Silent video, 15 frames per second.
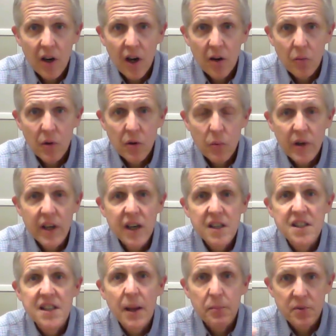when we
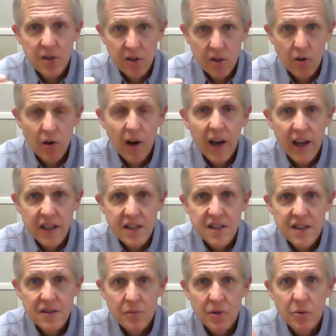accepted
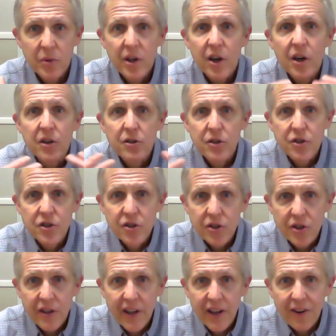Christ, when we
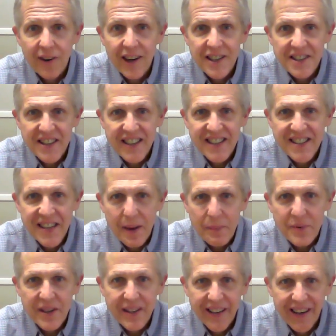understood that Christ
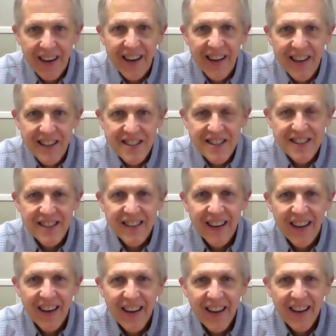accepted us
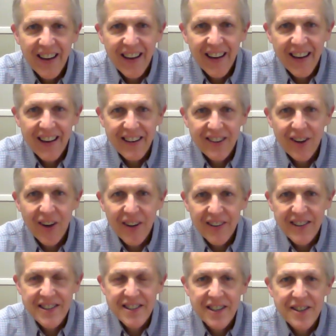and called
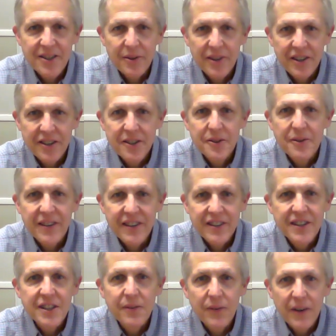us into a new and
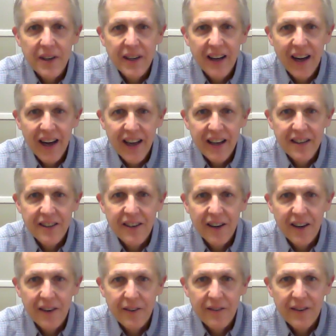different kind
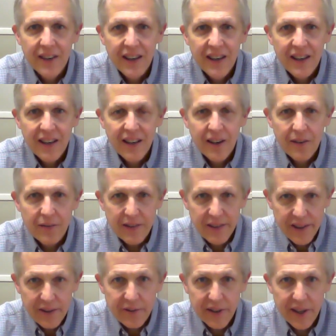of
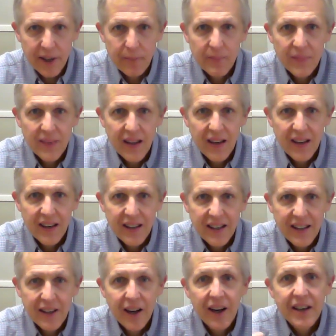living
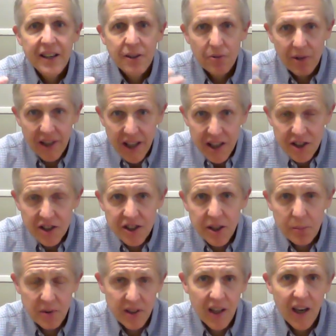in
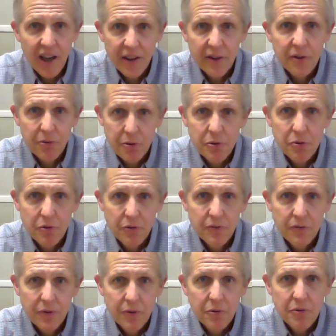relationship to God through
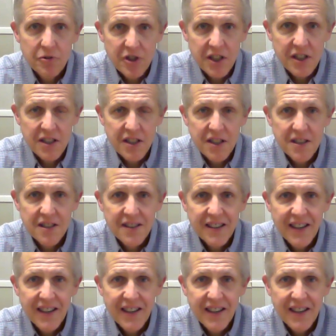Jesus.